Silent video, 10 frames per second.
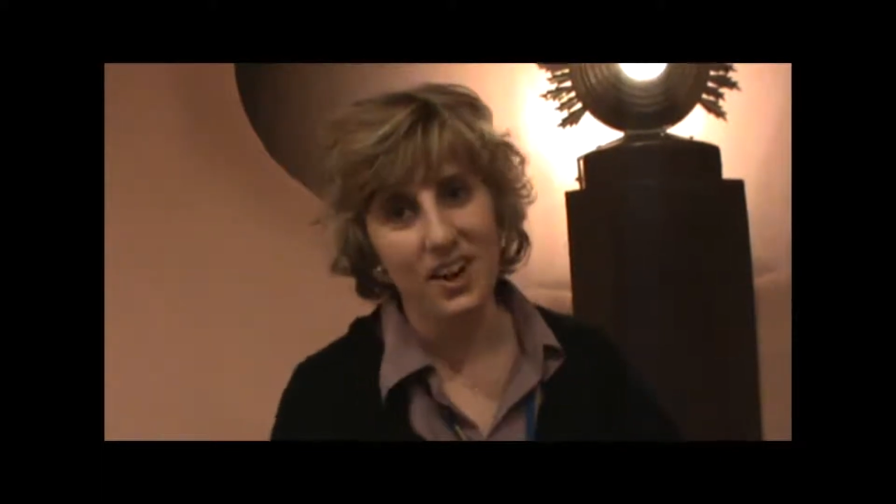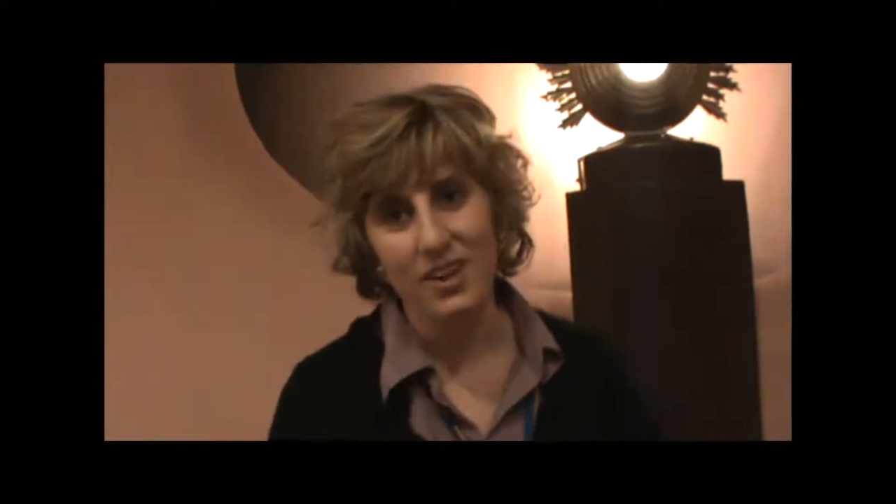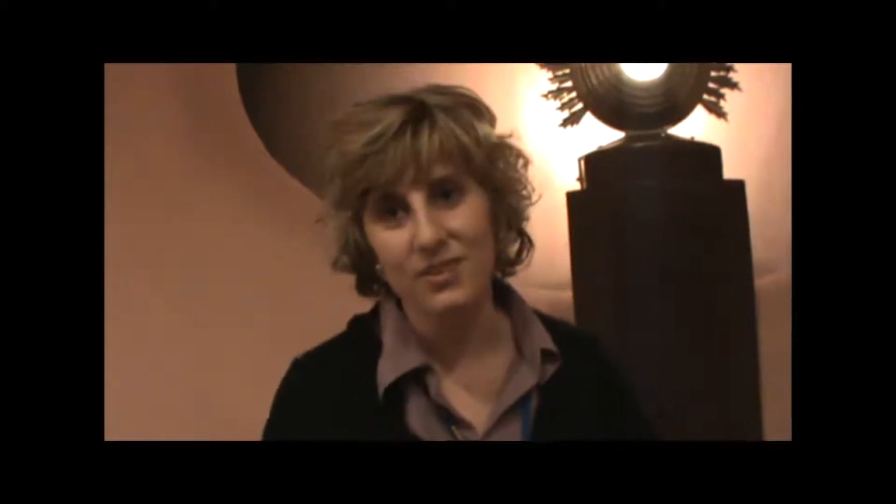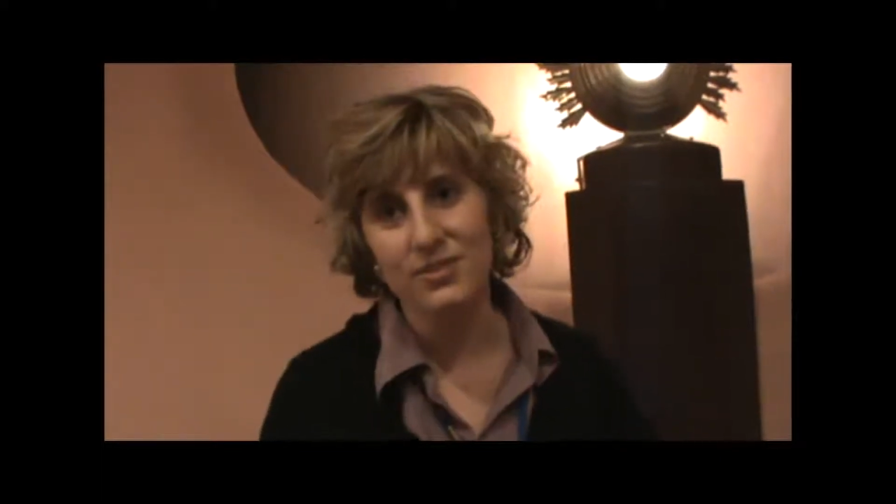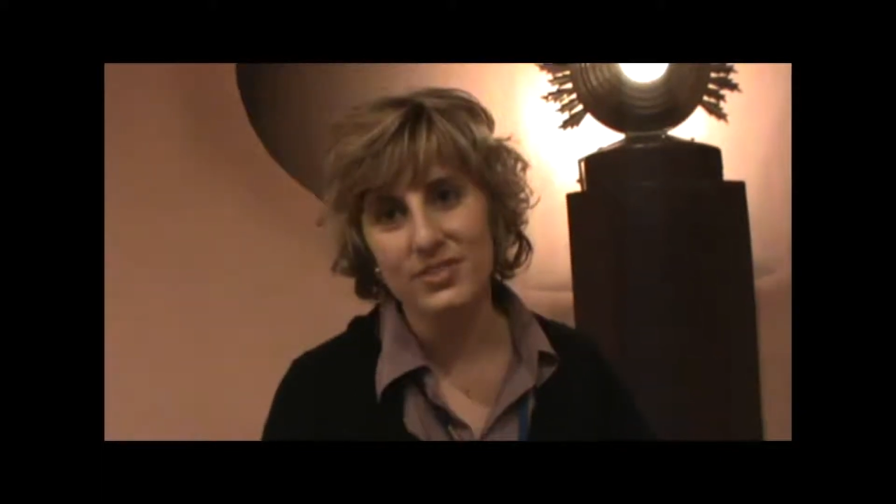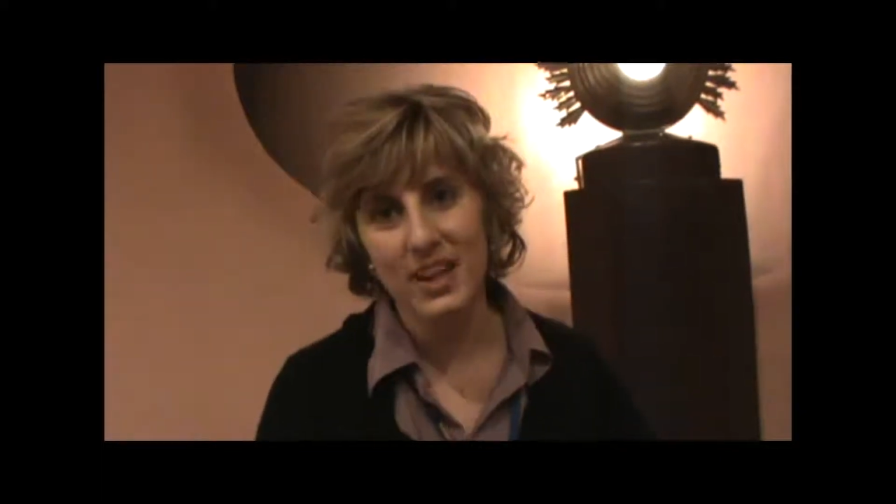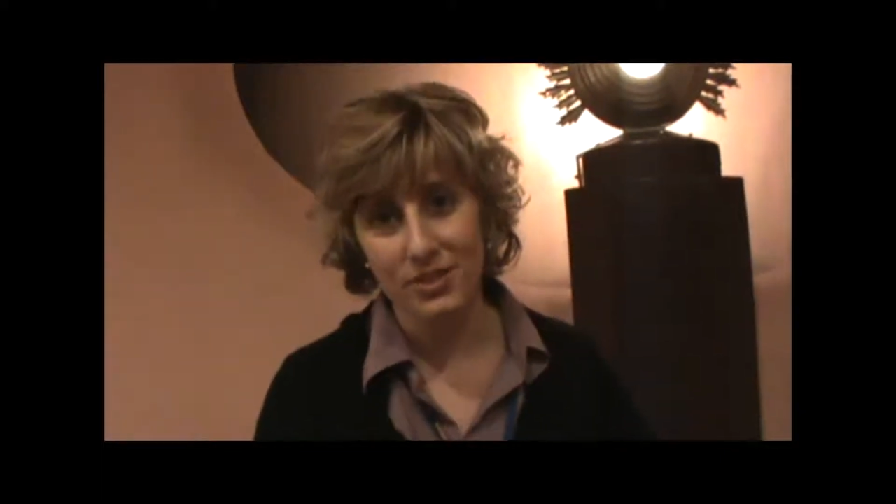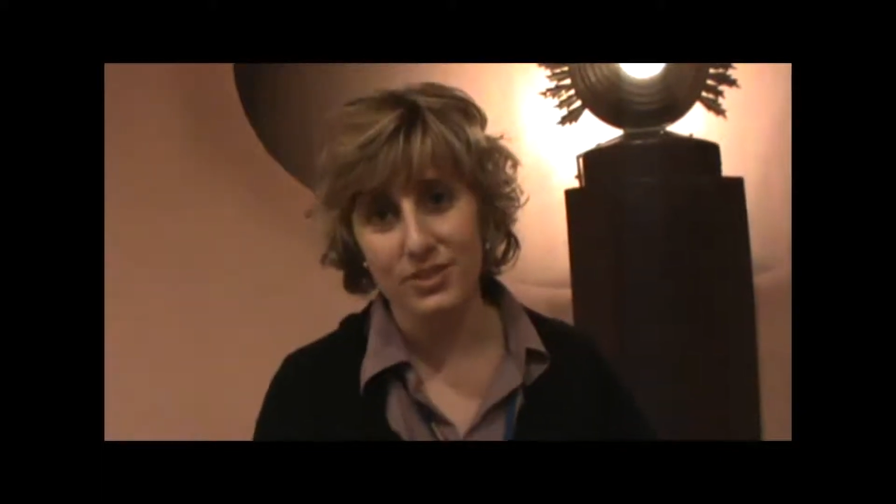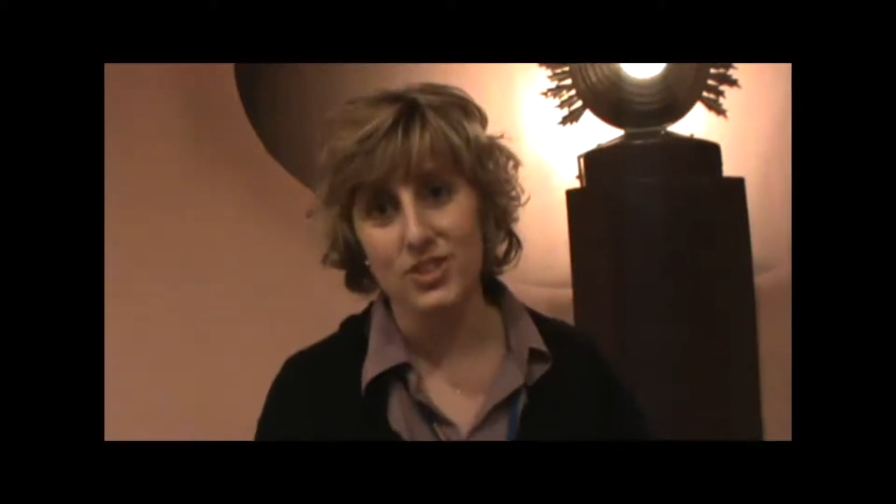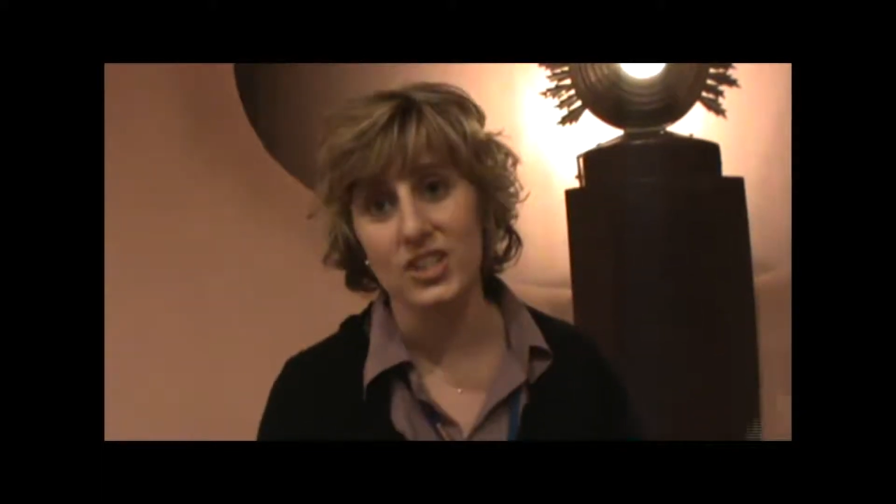of
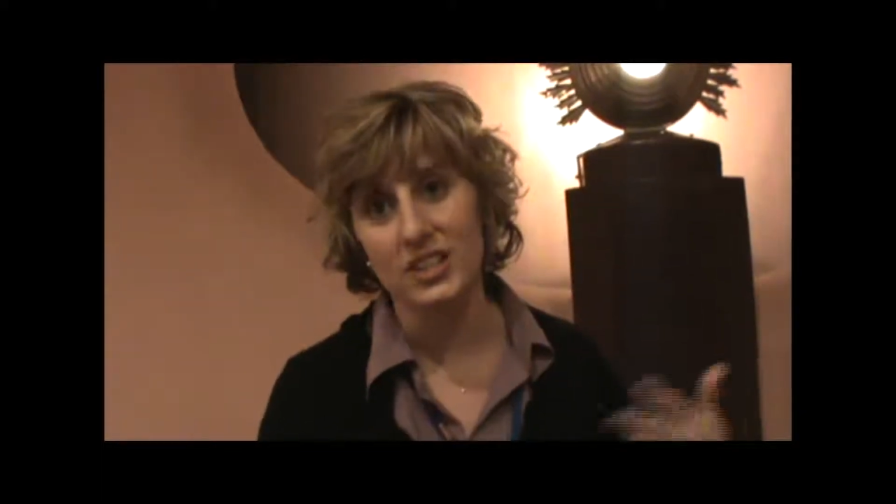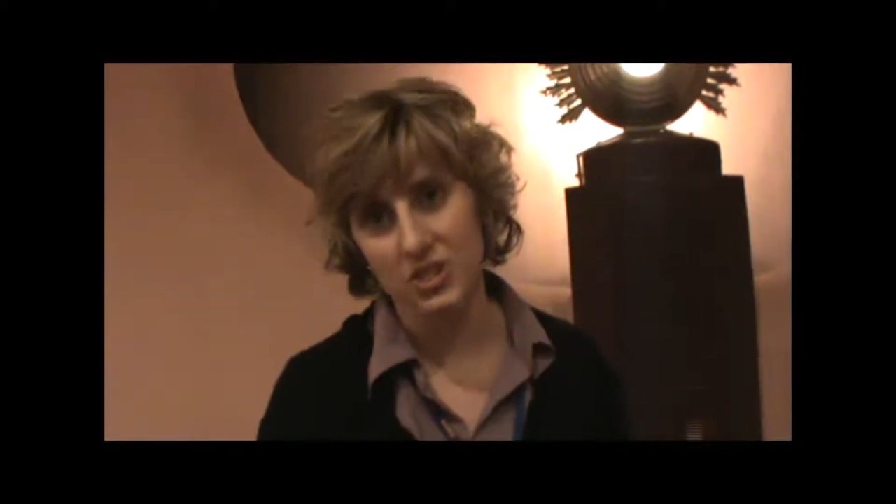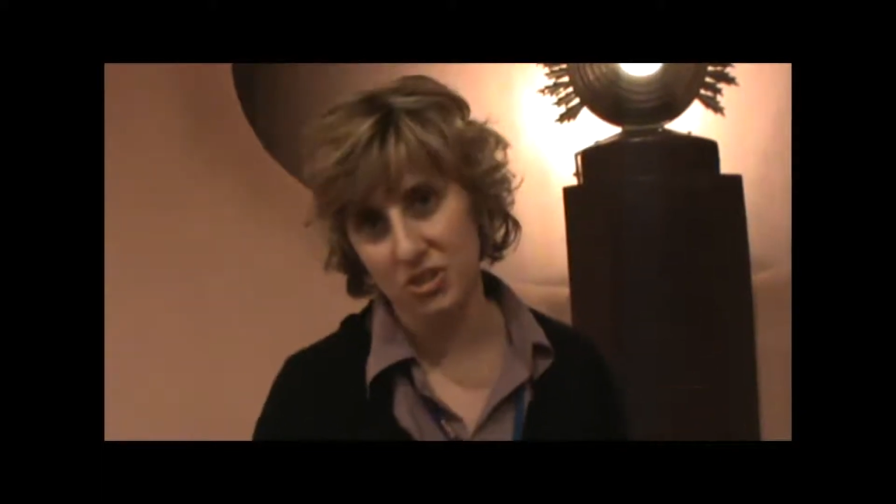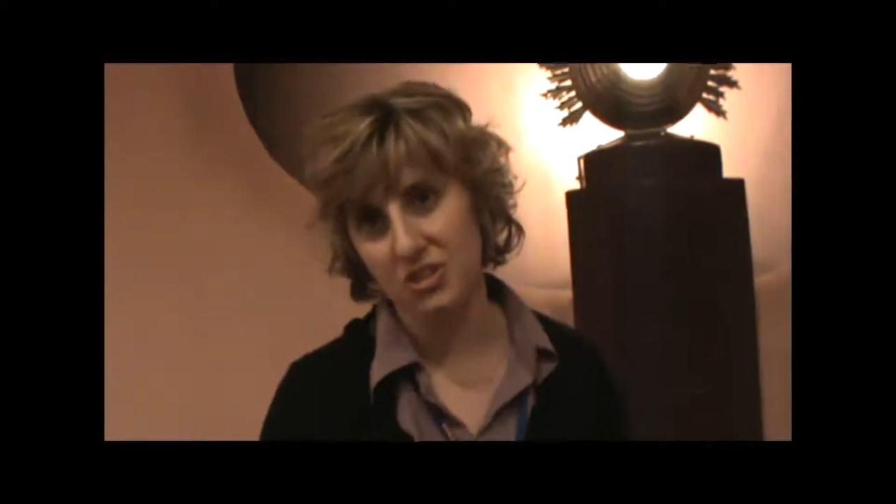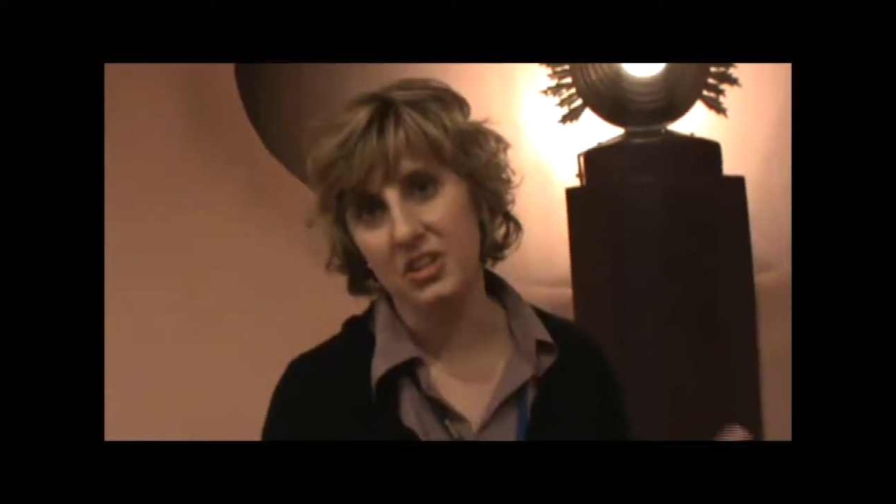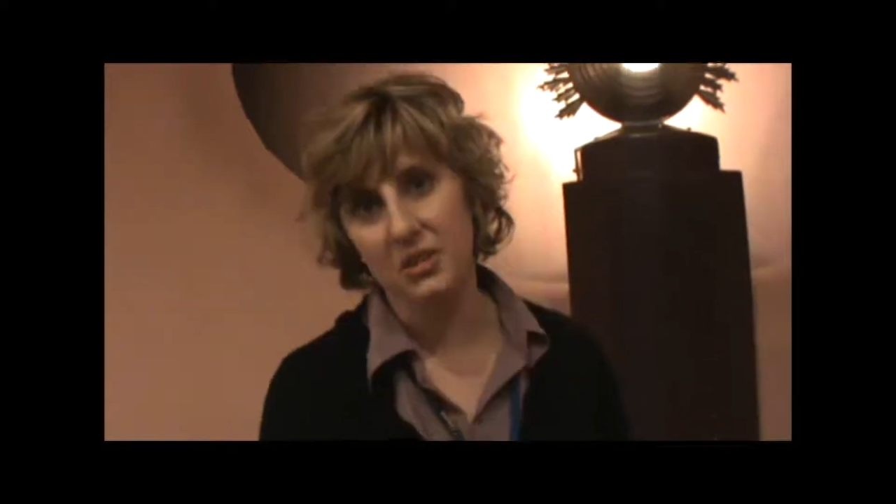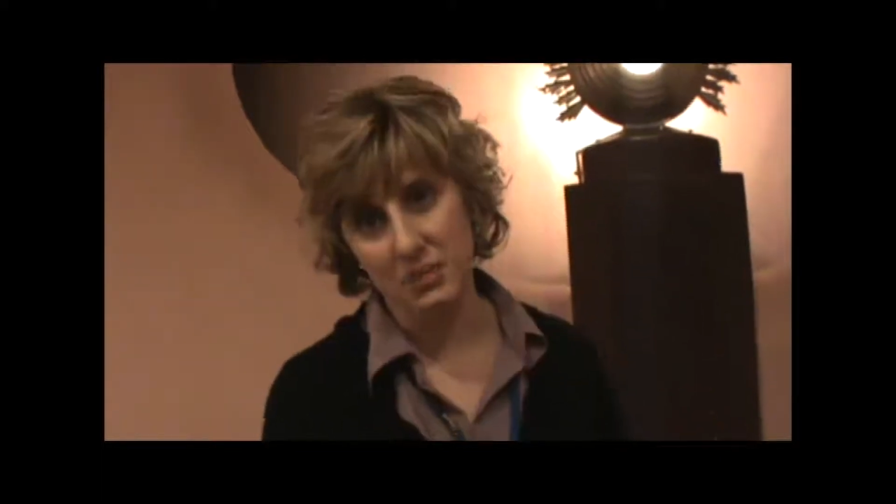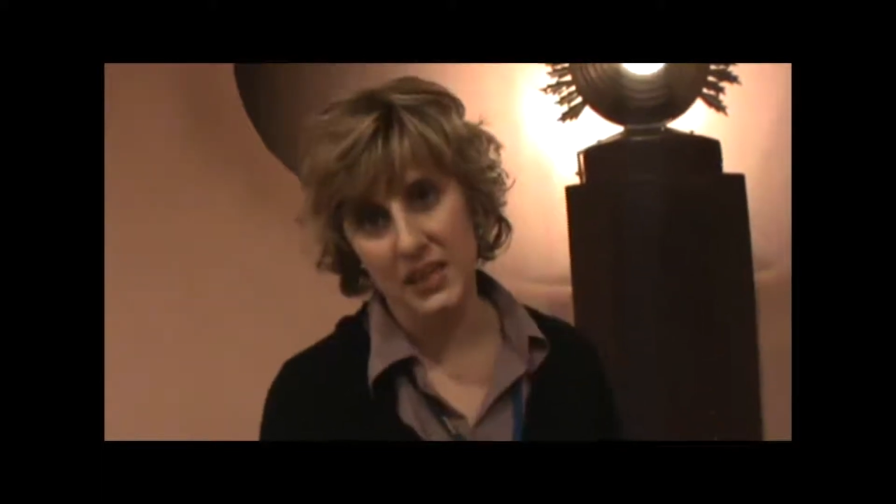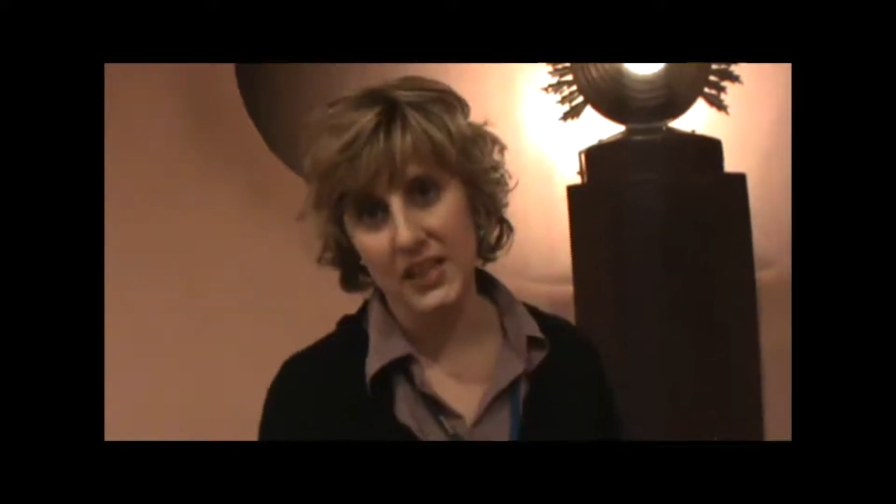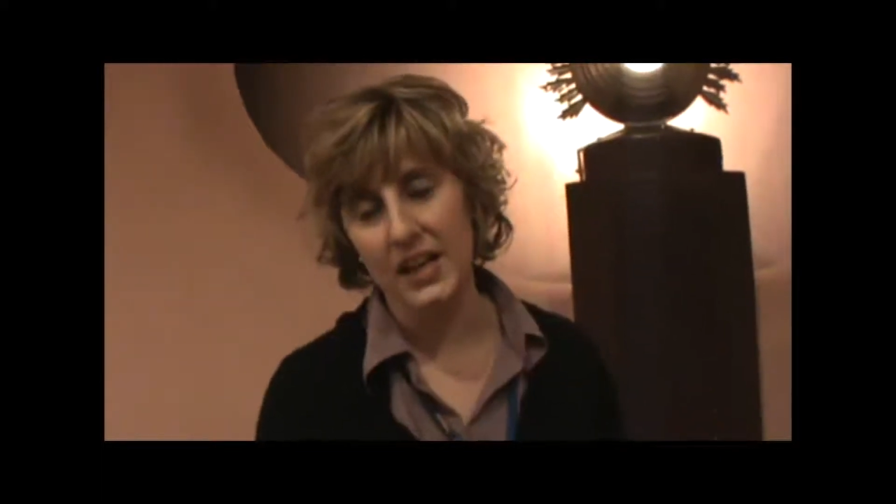television and children and
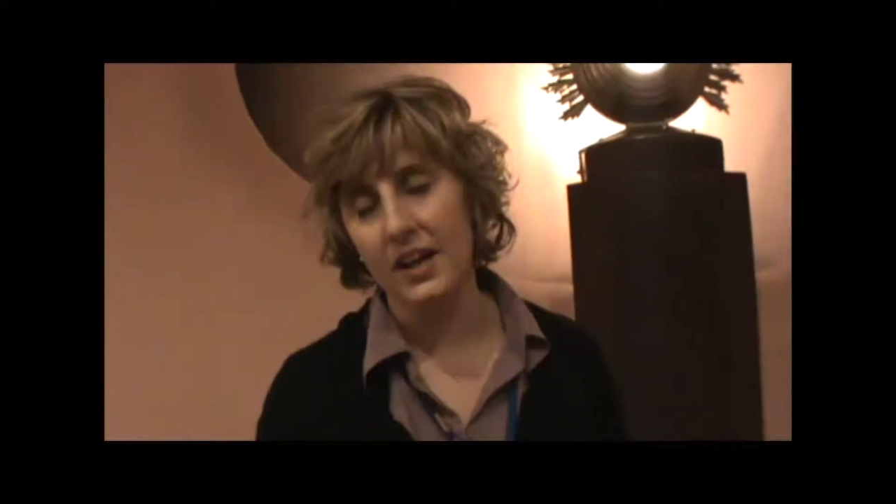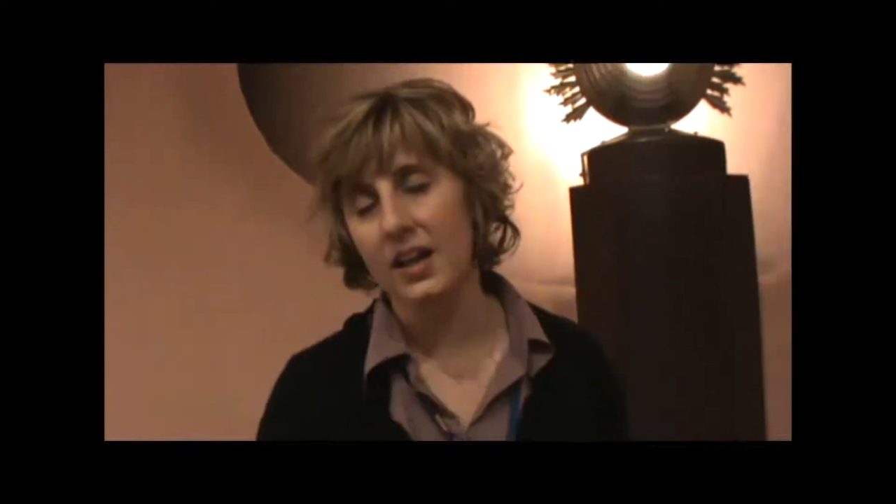media.